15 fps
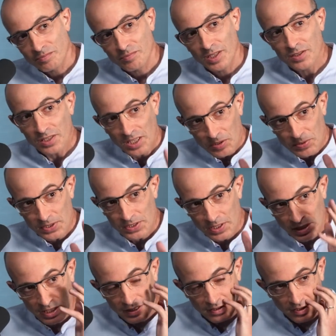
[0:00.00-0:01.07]
it's an
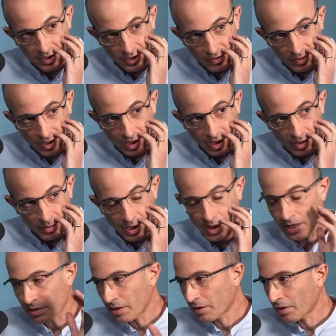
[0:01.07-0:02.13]
interesting idea. I, I,
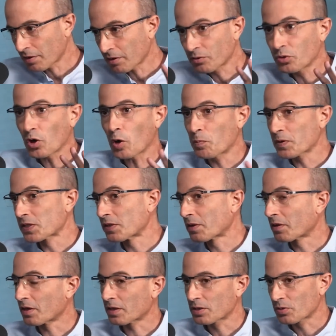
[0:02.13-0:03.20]
there are two opposite
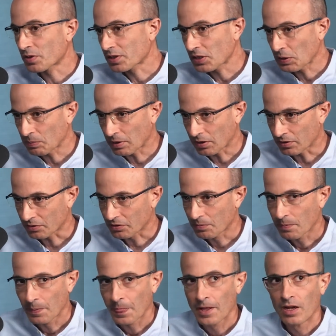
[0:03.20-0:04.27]
things to say about it.
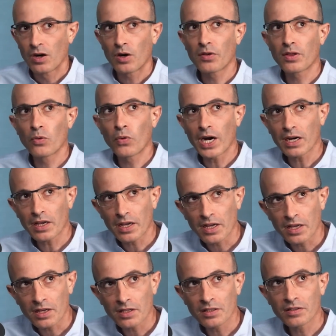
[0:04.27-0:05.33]
On the one
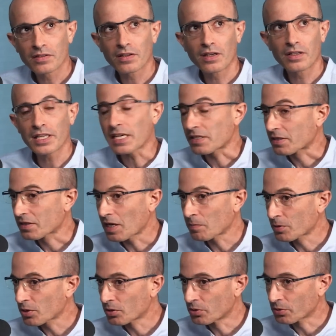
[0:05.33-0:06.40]
hand, yes,
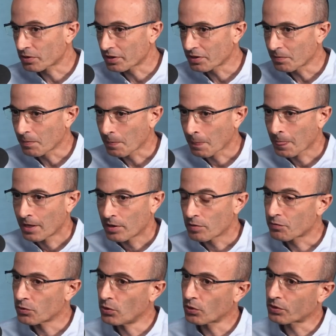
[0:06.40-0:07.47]
absolutely. If
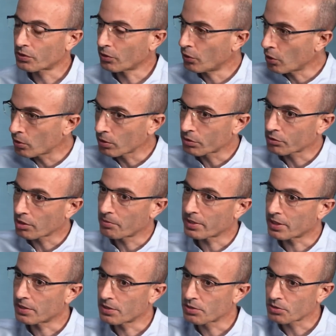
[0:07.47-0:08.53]
you look long-term
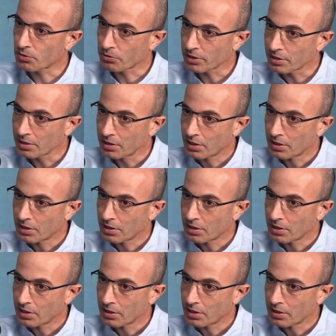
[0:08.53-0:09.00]
in history,